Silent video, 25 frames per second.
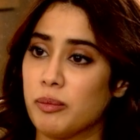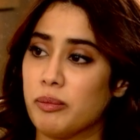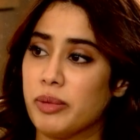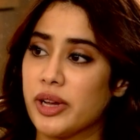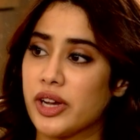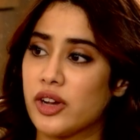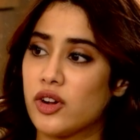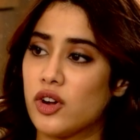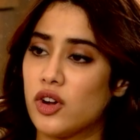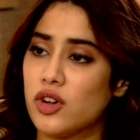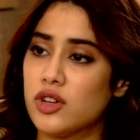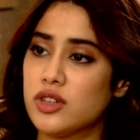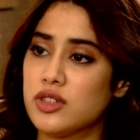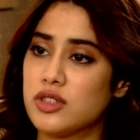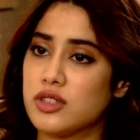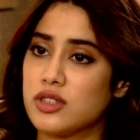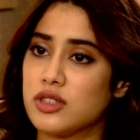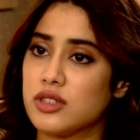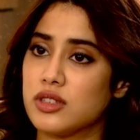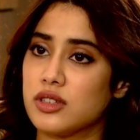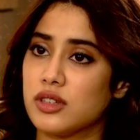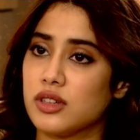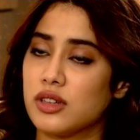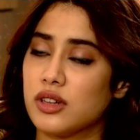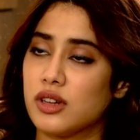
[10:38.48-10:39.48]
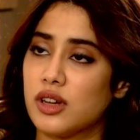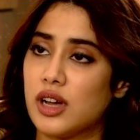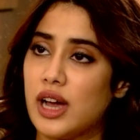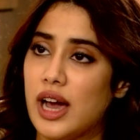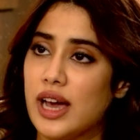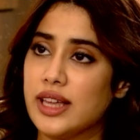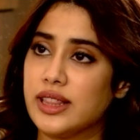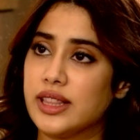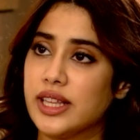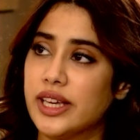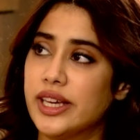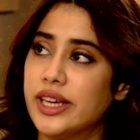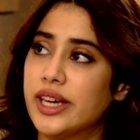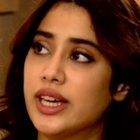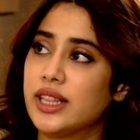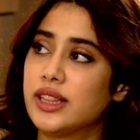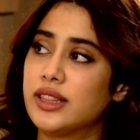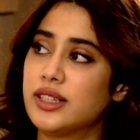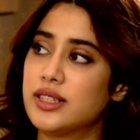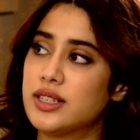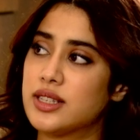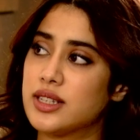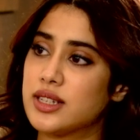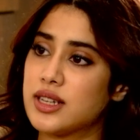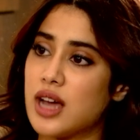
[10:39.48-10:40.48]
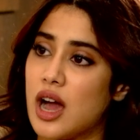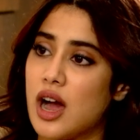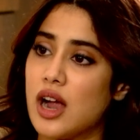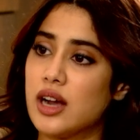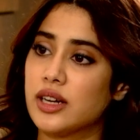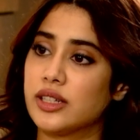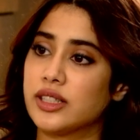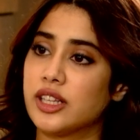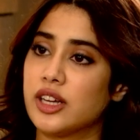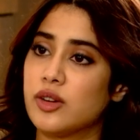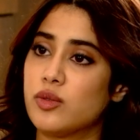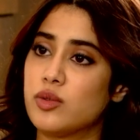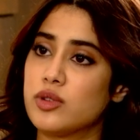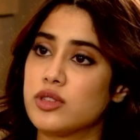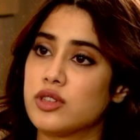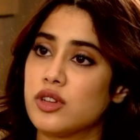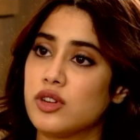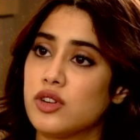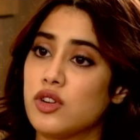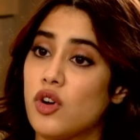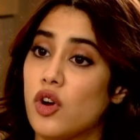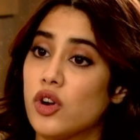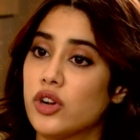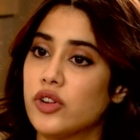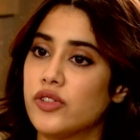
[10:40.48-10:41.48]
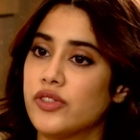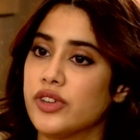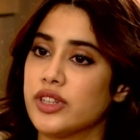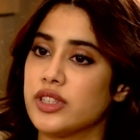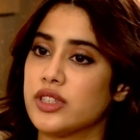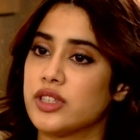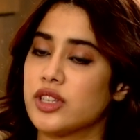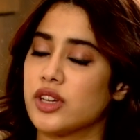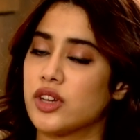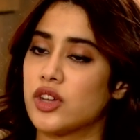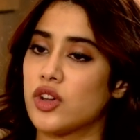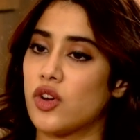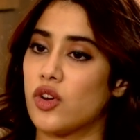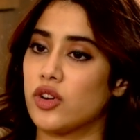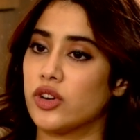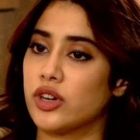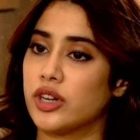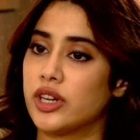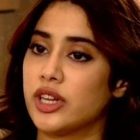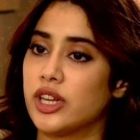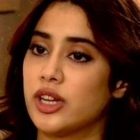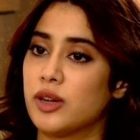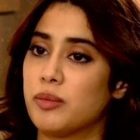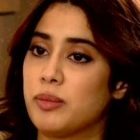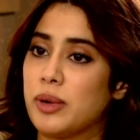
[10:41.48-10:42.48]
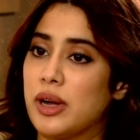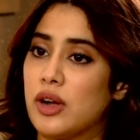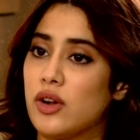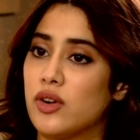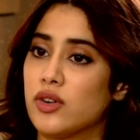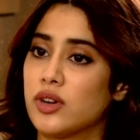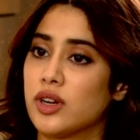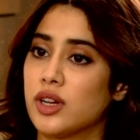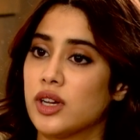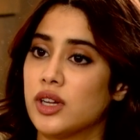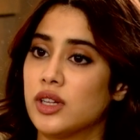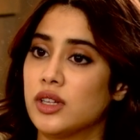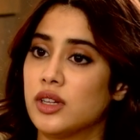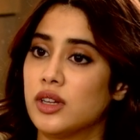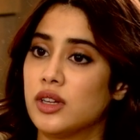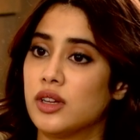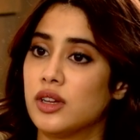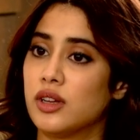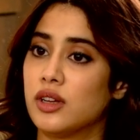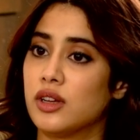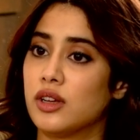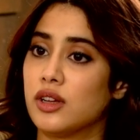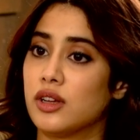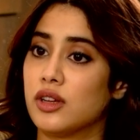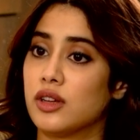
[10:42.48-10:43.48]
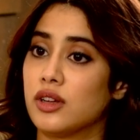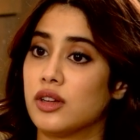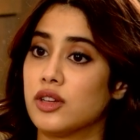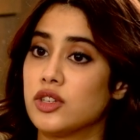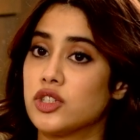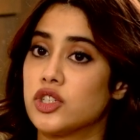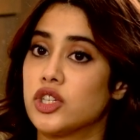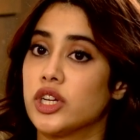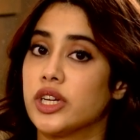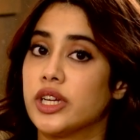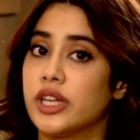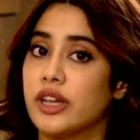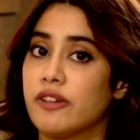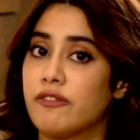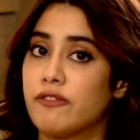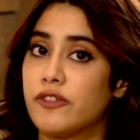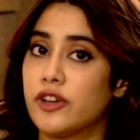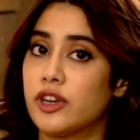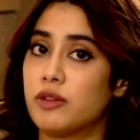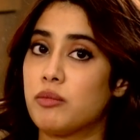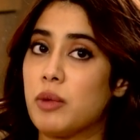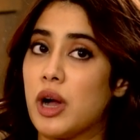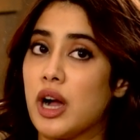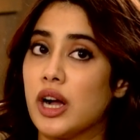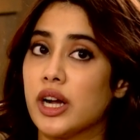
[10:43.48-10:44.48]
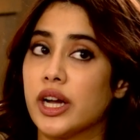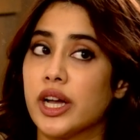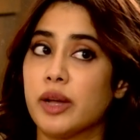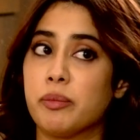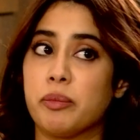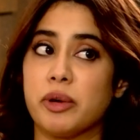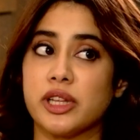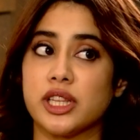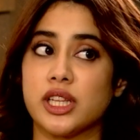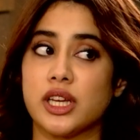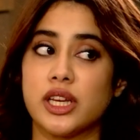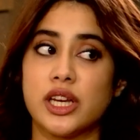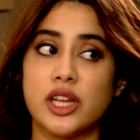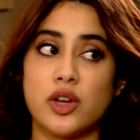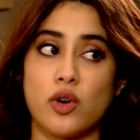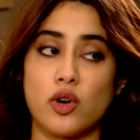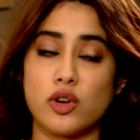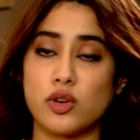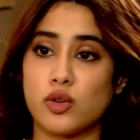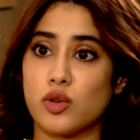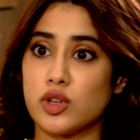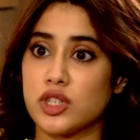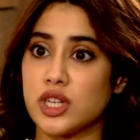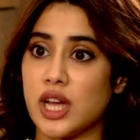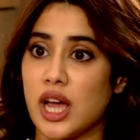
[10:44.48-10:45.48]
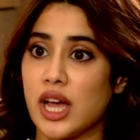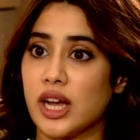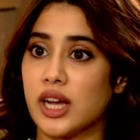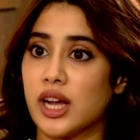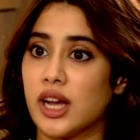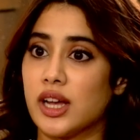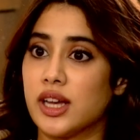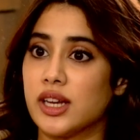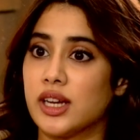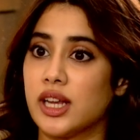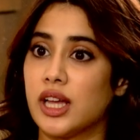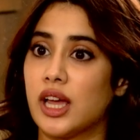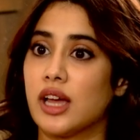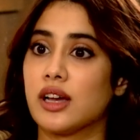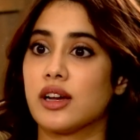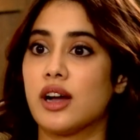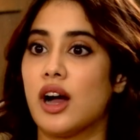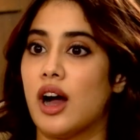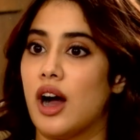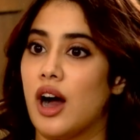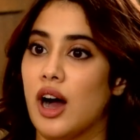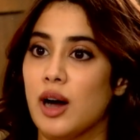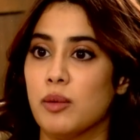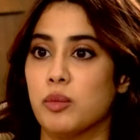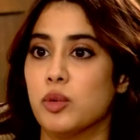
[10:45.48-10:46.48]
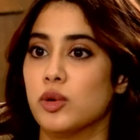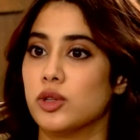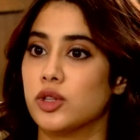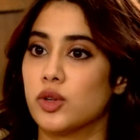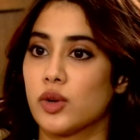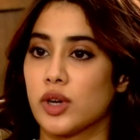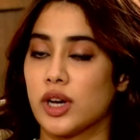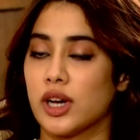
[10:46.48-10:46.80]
Because I think at the start, there was a lot of insecurity about, shit, ye film aa gayi, pata nahi aur kuch aayega ya nahi aayega, haan bol do,